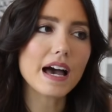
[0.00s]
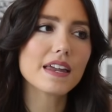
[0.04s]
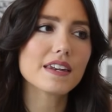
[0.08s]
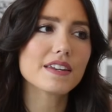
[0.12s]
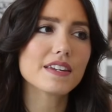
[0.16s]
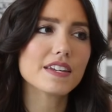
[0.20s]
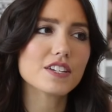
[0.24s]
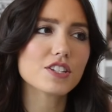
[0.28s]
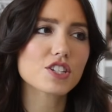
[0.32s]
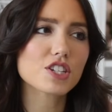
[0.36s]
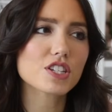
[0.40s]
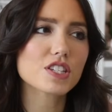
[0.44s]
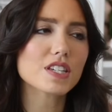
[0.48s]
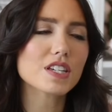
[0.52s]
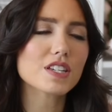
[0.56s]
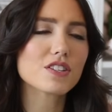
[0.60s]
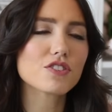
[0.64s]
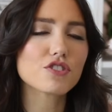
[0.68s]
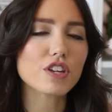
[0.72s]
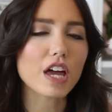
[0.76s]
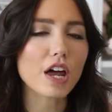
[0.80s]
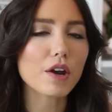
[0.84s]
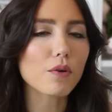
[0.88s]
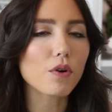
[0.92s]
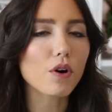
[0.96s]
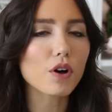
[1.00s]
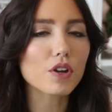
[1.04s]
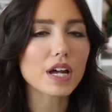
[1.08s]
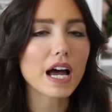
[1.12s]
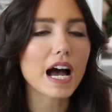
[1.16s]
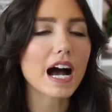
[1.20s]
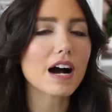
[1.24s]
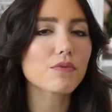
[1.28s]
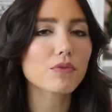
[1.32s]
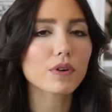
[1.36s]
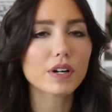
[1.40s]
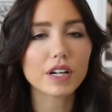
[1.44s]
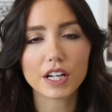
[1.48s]
And just in general, to
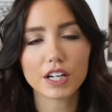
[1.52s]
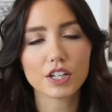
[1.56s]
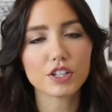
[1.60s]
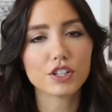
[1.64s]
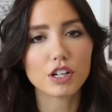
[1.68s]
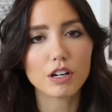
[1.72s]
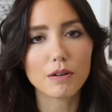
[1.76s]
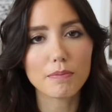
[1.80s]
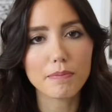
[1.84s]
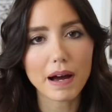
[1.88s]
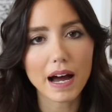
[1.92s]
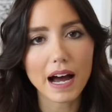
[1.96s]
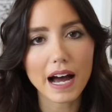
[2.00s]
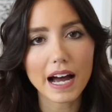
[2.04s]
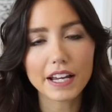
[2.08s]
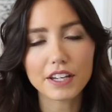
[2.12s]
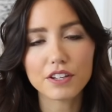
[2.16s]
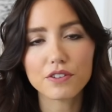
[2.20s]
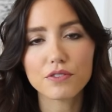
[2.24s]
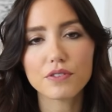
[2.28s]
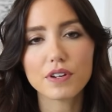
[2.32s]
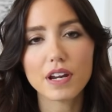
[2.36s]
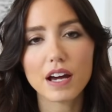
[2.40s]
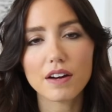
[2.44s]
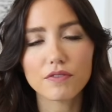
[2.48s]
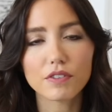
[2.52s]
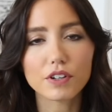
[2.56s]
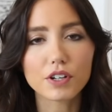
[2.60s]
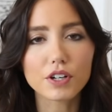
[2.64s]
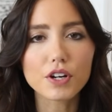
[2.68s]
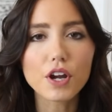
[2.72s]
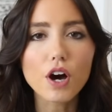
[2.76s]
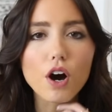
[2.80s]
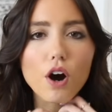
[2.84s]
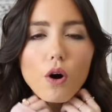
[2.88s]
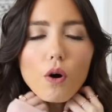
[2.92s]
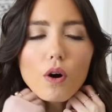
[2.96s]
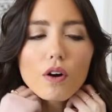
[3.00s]
have one in your bag, you never
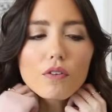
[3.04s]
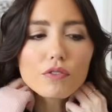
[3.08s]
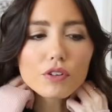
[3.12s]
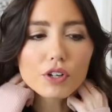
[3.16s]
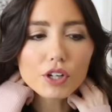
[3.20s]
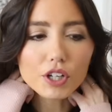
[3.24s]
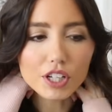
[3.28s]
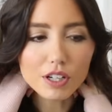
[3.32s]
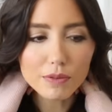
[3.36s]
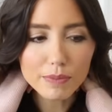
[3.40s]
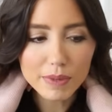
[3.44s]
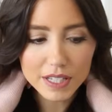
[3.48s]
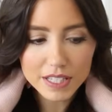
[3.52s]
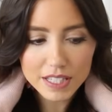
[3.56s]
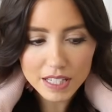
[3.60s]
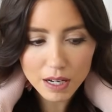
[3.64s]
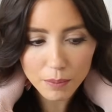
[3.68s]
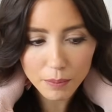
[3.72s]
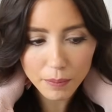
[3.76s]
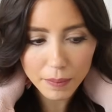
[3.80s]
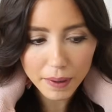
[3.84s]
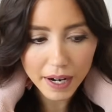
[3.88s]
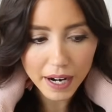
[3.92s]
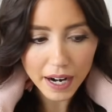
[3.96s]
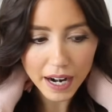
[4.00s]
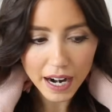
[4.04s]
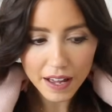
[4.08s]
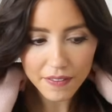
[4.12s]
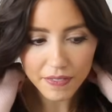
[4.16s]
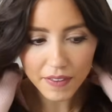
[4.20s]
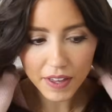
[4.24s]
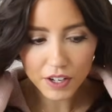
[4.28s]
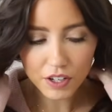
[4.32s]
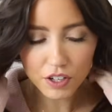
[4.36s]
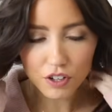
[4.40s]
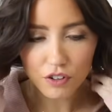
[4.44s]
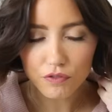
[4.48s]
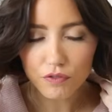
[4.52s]
know if you're gonna be somewhere and
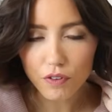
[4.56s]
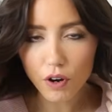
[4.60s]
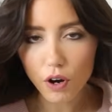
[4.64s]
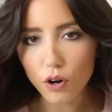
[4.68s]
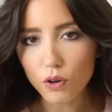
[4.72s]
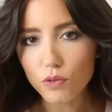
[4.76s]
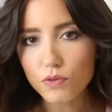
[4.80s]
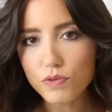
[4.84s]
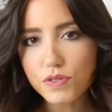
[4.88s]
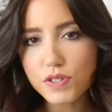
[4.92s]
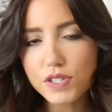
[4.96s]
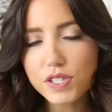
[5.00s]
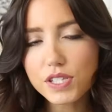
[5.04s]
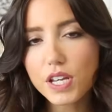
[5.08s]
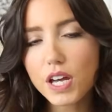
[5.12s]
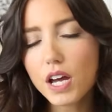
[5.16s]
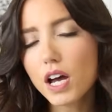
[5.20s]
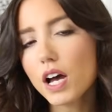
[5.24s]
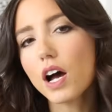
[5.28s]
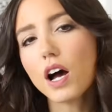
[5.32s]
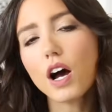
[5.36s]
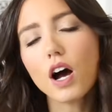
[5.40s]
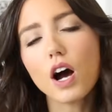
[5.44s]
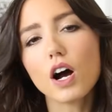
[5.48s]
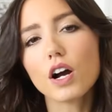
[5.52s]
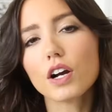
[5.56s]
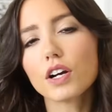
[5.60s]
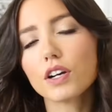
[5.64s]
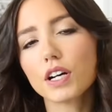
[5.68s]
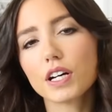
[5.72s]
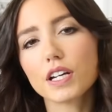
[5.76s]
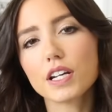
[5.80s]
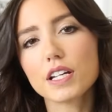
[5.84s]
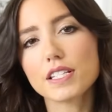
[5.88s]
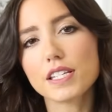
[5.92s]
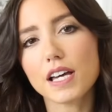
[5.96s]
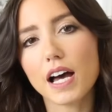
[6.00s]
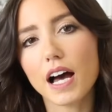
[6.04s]
then your phone's
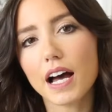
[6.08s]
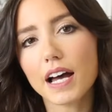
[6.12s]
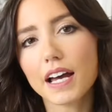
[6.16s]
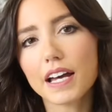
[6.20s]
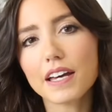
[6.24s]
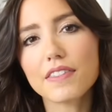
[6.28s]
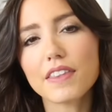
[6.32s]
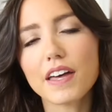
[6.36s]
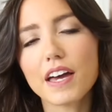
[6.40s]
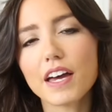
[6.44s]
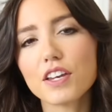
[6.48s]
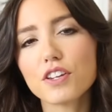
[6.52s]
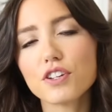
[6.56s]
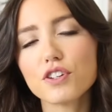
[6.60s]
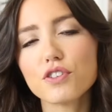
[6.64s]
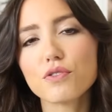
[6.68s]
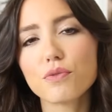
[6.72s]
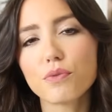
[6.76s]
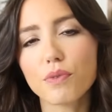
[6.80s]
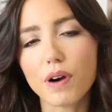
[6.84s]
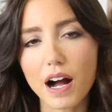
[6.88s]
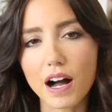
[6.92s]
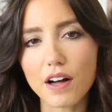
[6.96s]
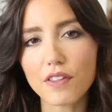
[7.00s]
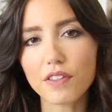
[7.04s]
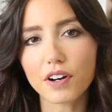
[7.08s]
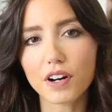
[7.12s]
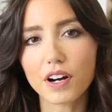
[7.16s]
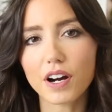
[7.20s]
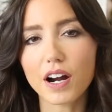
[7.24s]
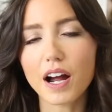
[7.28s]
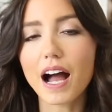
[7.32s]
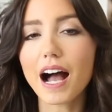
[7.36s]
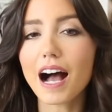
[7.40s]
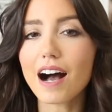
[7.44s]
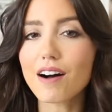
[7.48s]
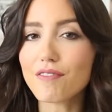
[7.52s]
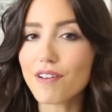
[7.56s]
gonna die, then you'd rather
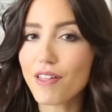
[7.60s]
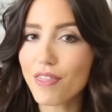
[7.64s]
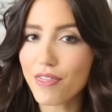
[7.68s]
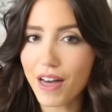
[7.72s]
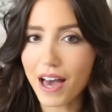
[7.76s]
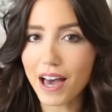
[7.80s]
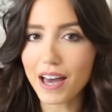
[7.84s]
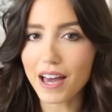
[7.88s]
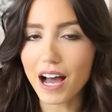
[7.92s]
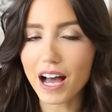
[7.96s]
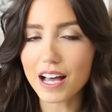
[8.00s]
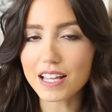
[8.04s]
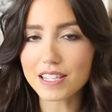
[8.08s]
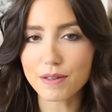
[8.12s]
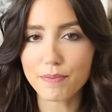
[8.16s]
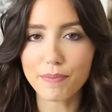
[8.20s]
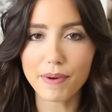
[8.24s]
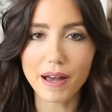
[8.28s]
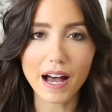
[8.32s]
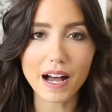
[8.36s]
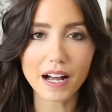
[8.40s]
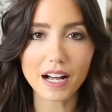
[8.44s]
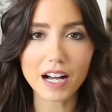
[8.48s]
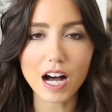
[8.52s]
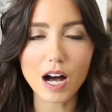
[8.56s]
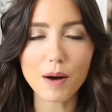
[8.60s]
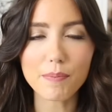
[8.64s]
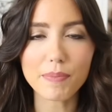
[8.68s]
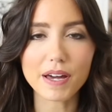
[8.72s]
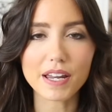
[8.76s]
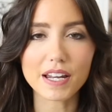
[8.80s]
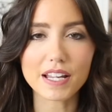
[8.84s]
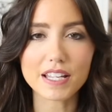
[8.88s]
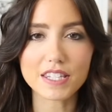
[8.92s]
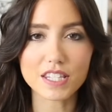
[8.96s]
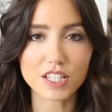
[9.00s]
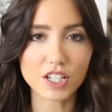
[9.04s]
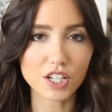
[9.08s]
have that as a backup
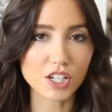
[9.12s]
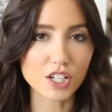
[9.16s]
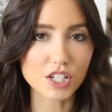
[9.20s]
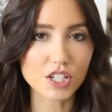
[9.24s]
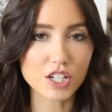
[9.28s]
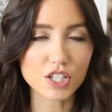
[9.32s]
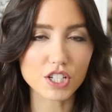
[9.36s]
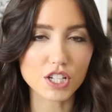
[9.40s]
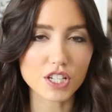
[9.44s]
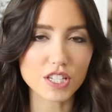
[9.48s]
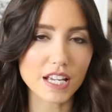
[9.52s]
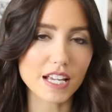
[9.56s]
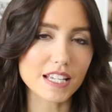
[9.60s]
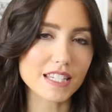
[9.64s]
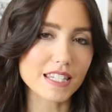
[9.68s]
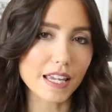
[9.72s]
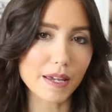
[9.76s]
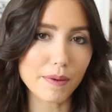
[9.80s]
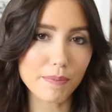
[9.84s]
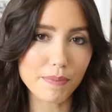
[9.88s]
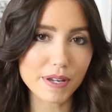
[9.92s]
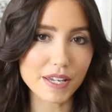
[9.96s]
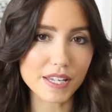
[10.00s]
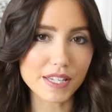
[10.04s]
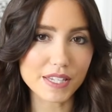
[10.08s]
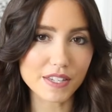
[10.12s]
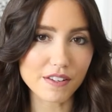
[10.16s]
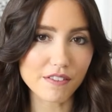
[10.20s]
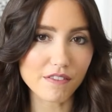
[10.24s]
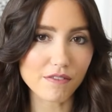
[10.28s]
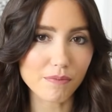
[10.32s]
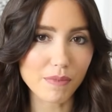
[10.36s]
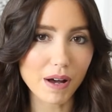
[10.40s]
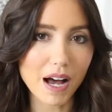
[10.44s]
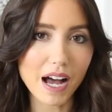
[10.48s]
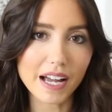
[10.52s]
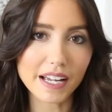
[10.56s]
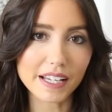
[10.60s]
and it's good just as a peace
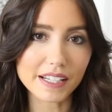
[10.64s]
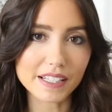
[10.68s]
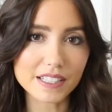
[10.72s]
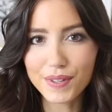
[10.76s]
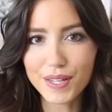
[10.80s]
of mind.